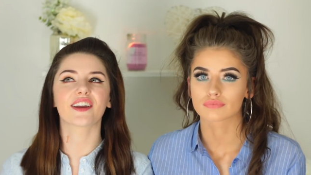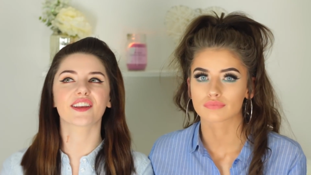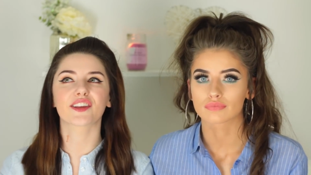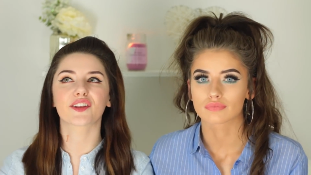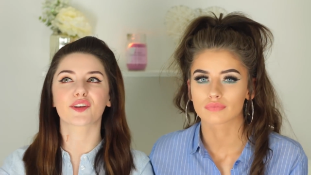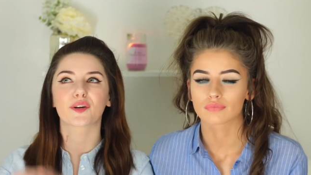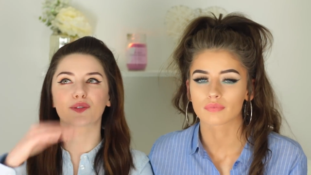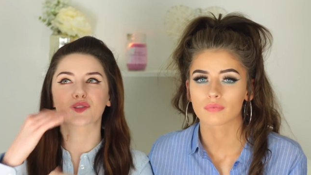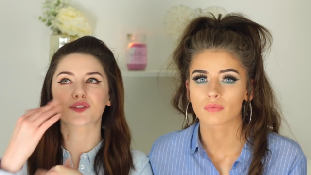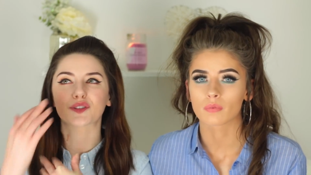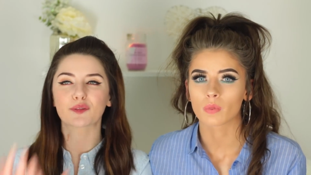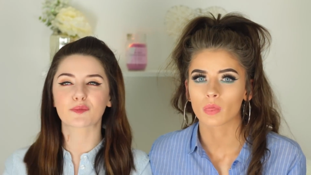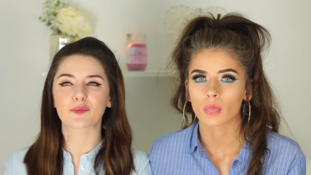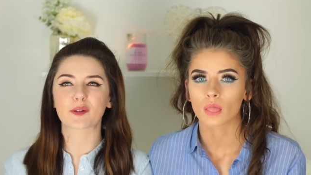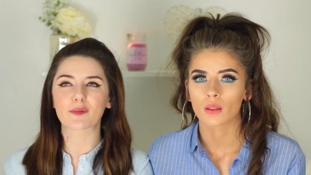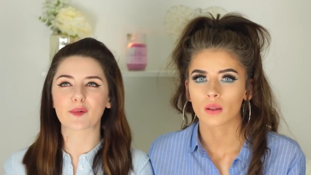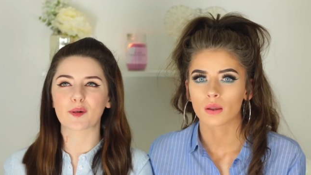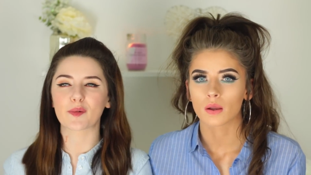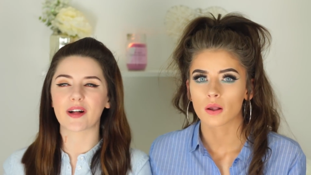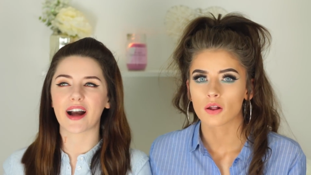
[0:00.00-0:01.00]
Speaker 1: you know, some
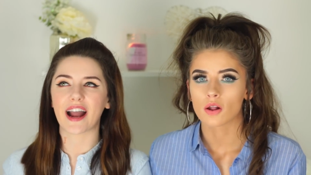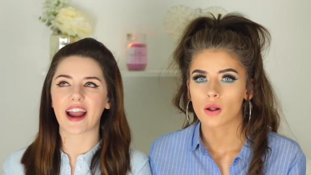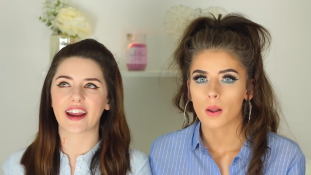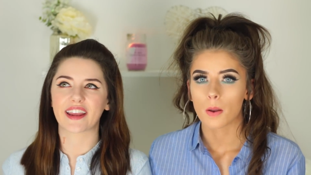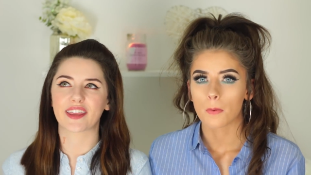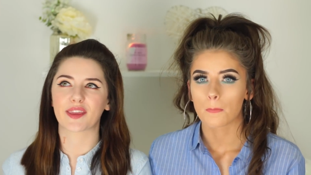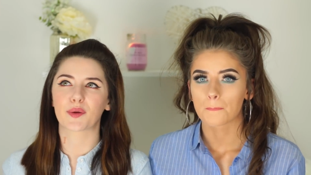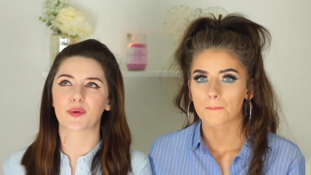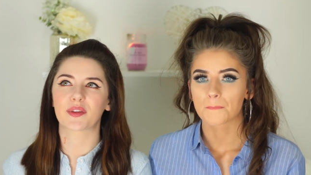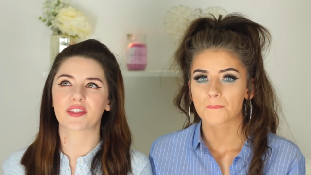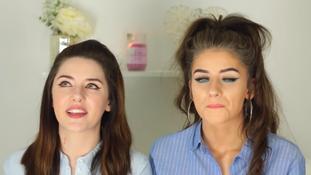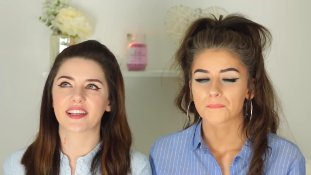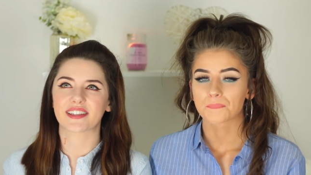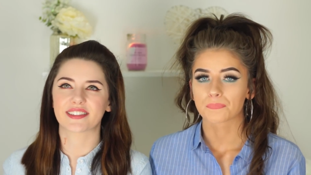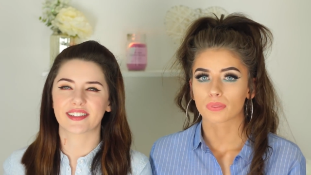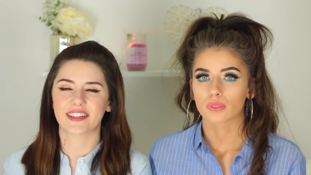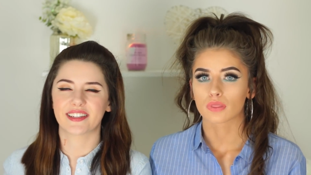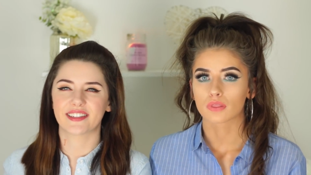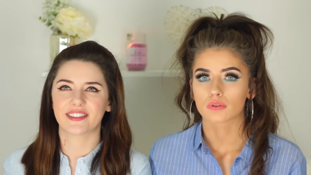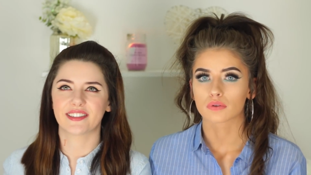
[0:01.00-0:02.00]
people will argue with
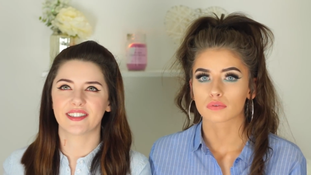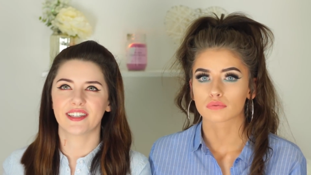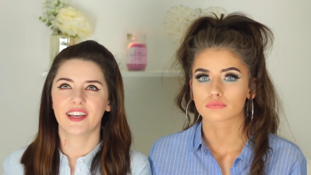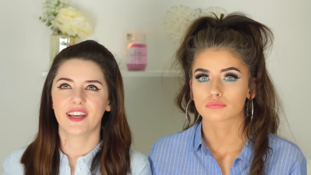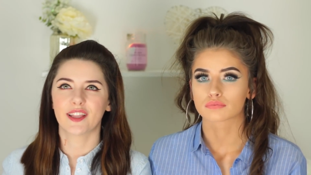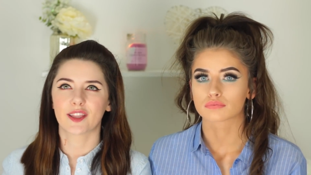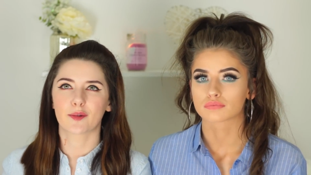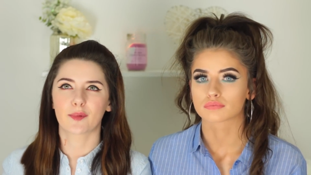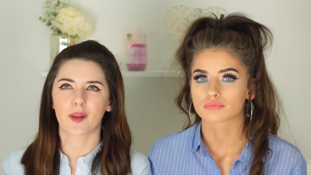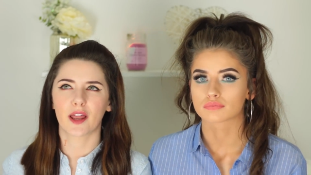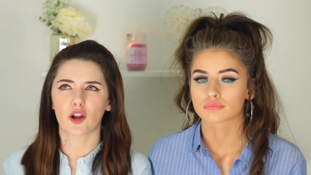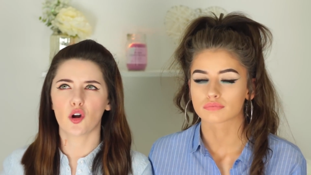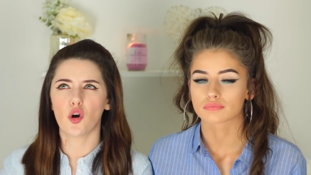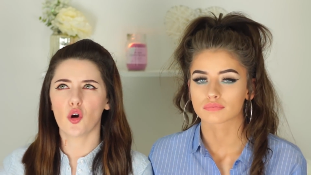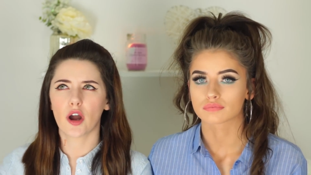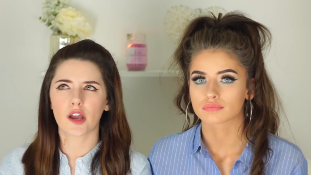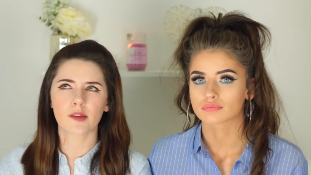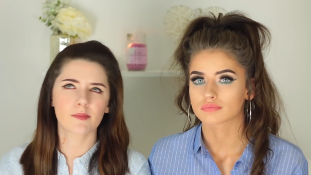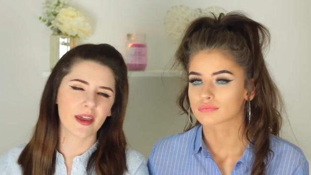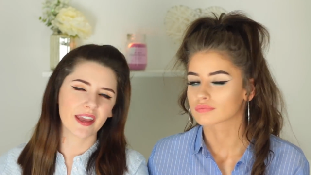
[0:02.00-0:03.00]
this and they'll be like,
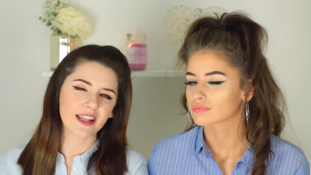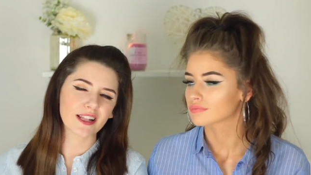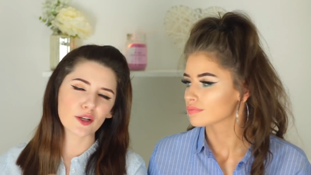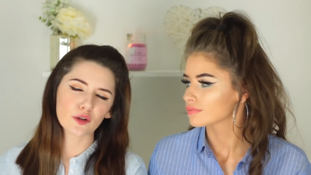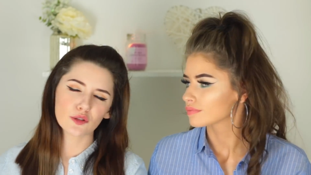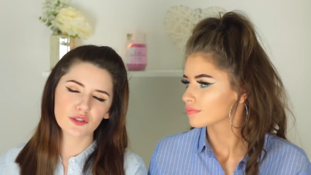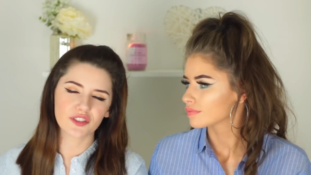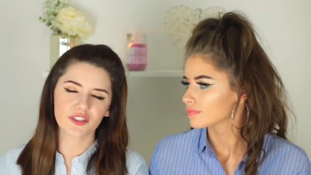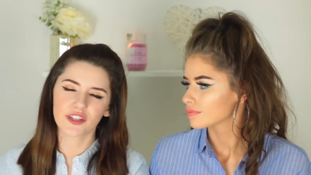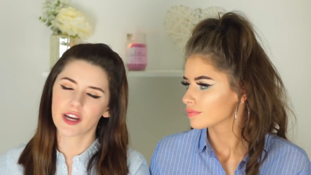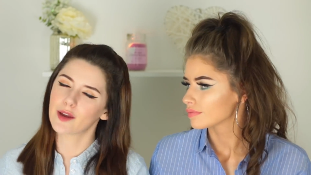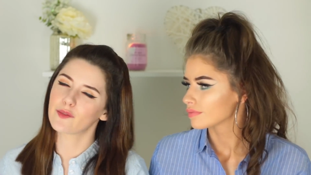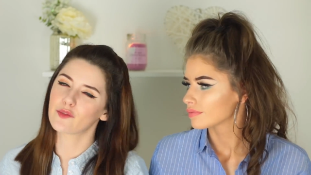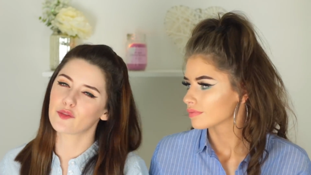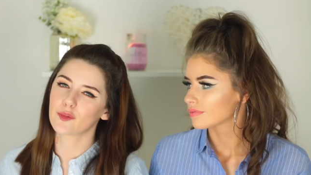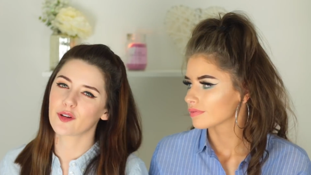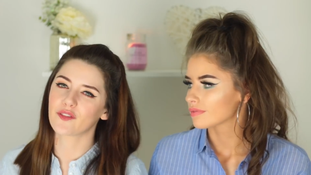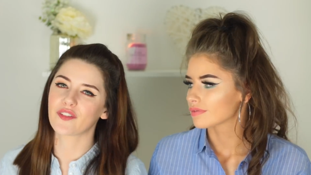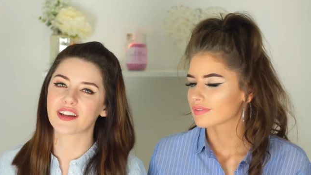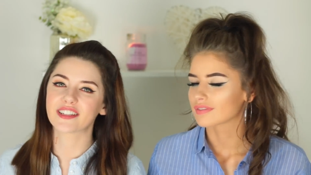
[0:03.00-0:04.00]
oh, I make loads of time
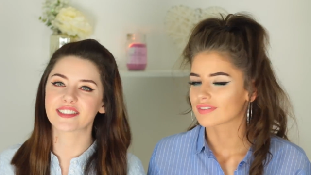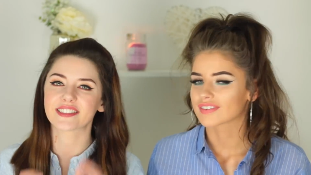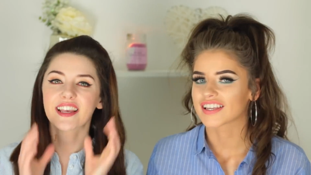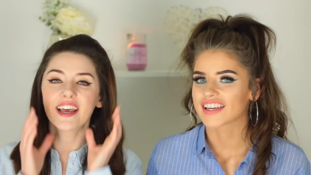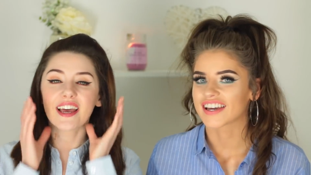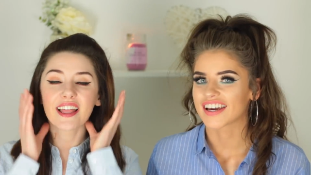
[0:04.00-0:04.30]
for my friends.